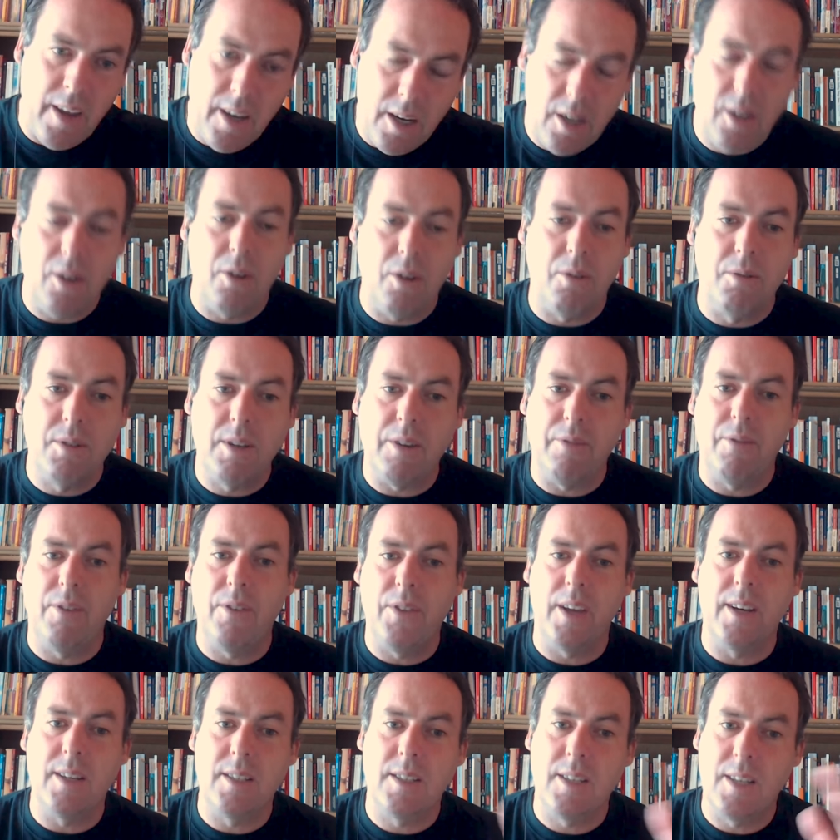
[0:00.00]
you know, different
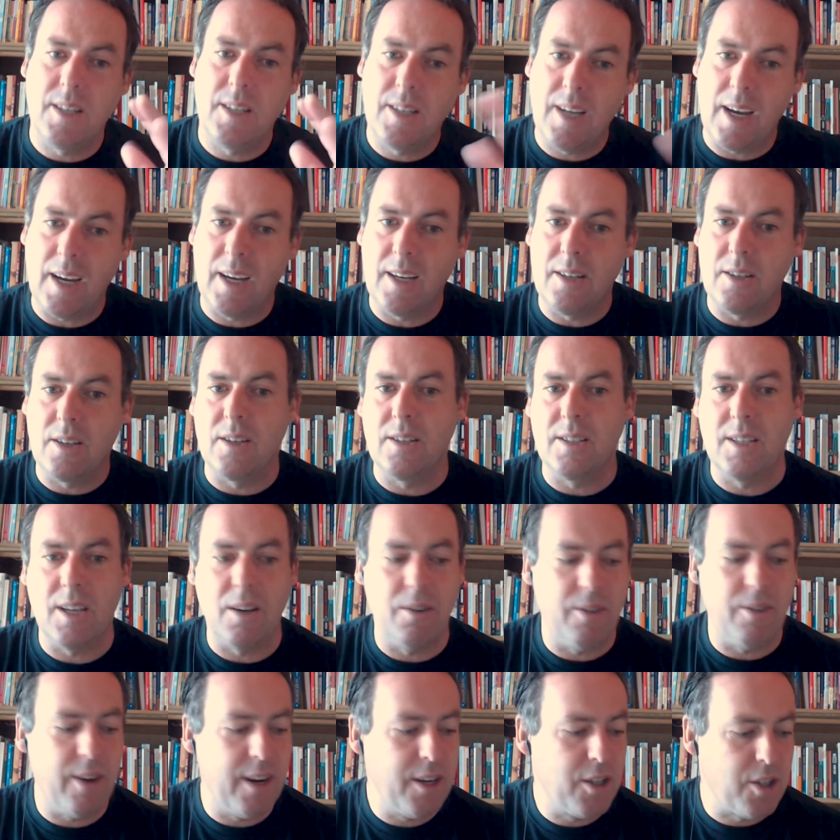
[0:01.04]
things to take into
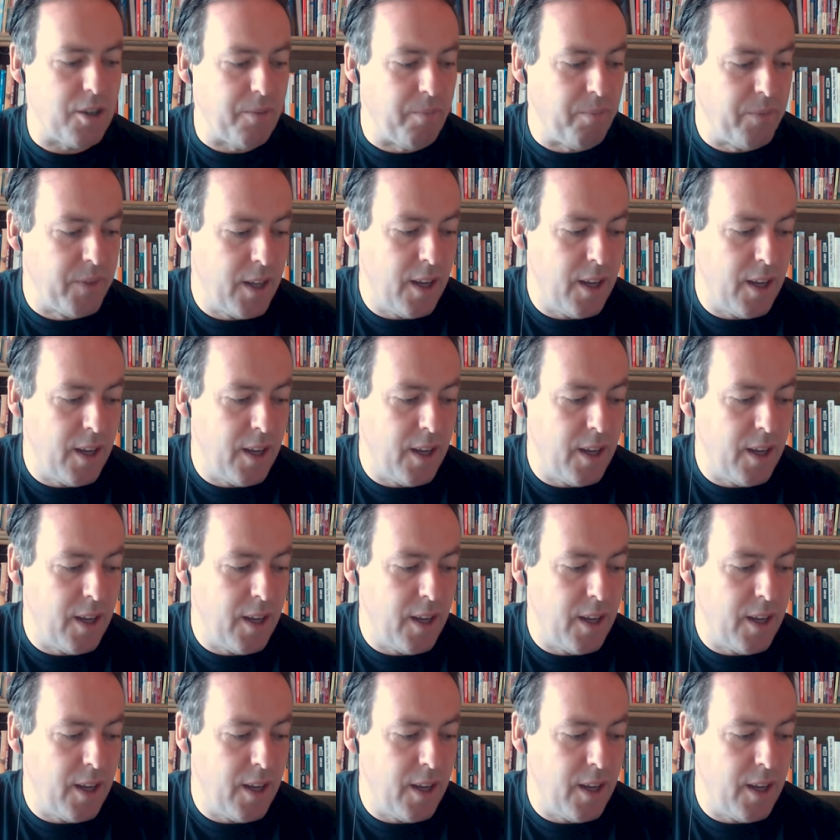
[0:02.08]
consideration.